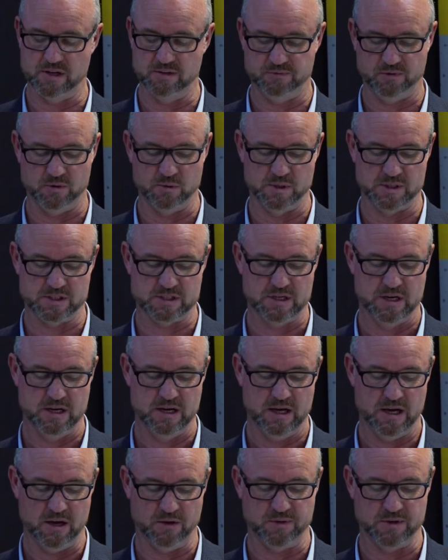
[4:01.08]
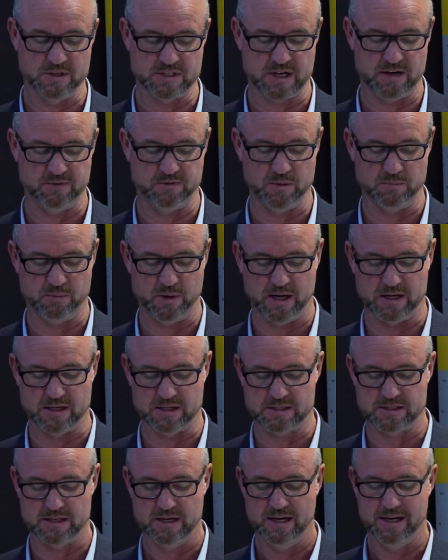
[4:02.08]
influence health and safety
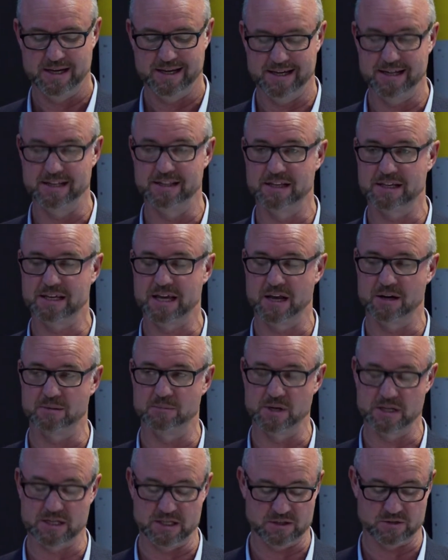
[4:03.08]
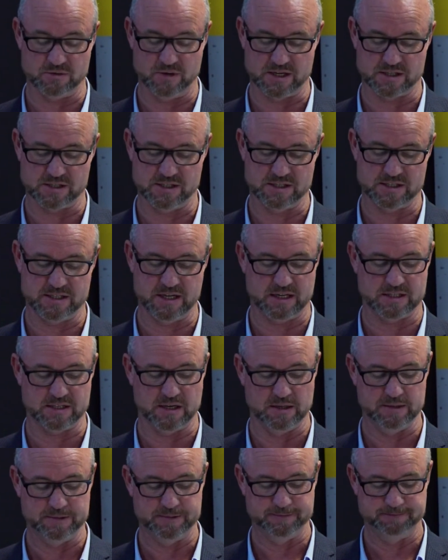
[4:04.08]
practice in the Canterbury construction
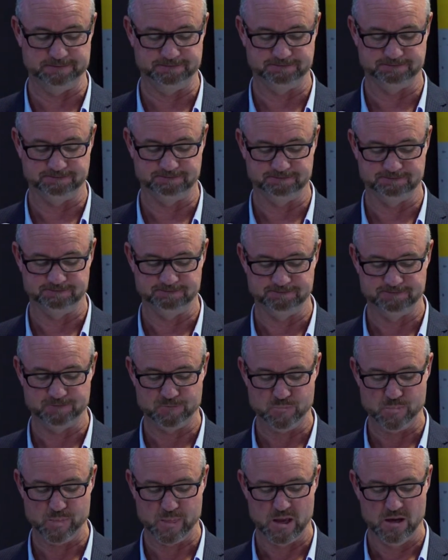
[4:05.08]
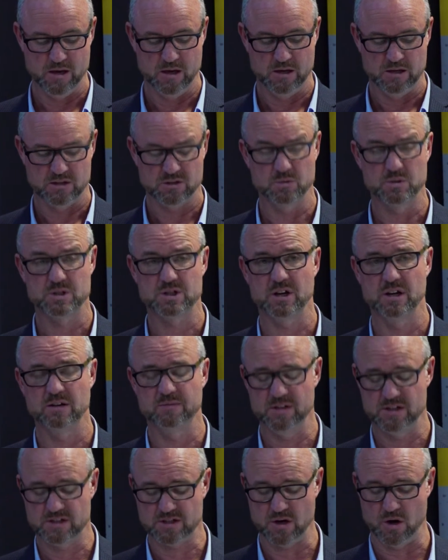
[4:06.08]
sector. To achieve
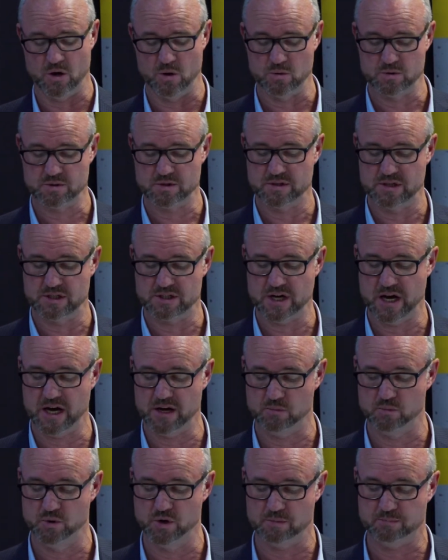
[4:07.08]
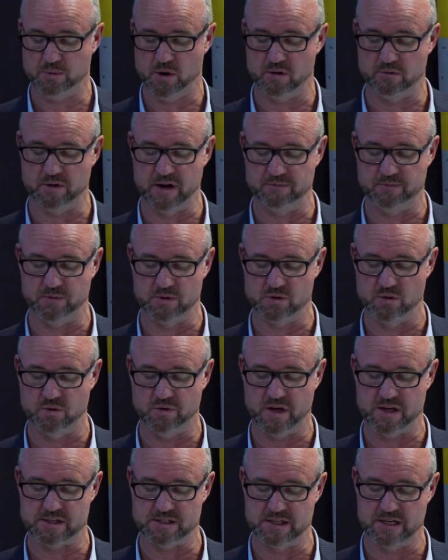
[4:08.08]
these goals, the Charter Work Programme for
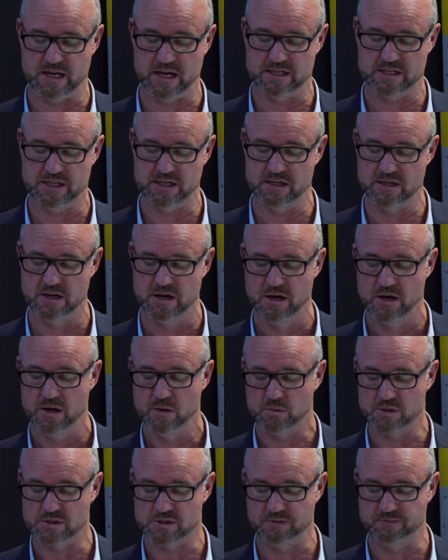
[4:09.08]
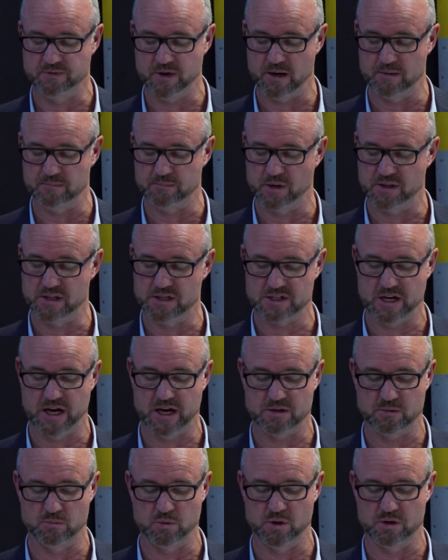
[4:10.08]
2018 was developed by the
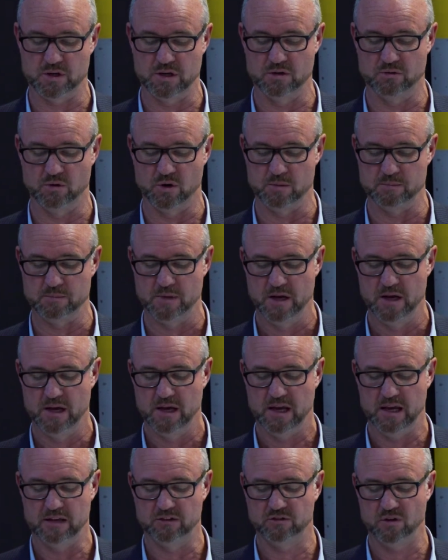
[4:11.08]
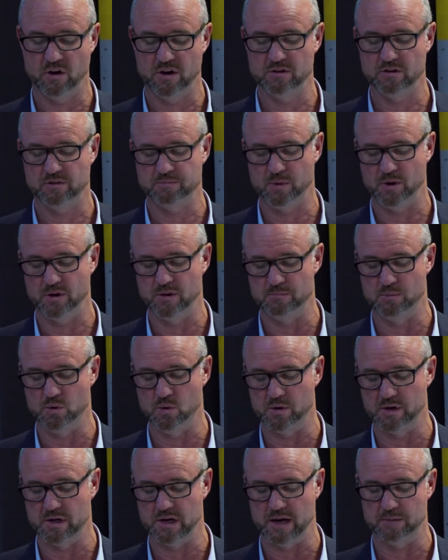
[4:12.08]
Charter Working Group and signed off by the
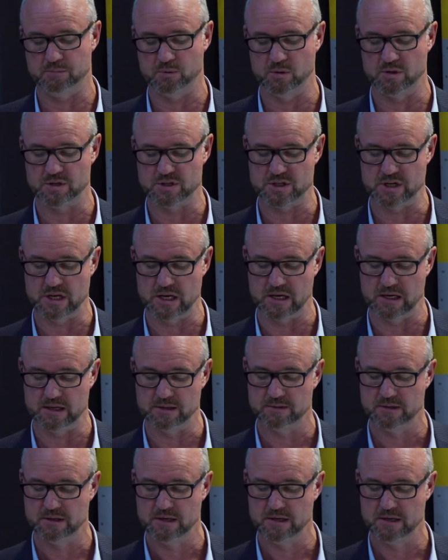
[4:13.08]
Board in April this year.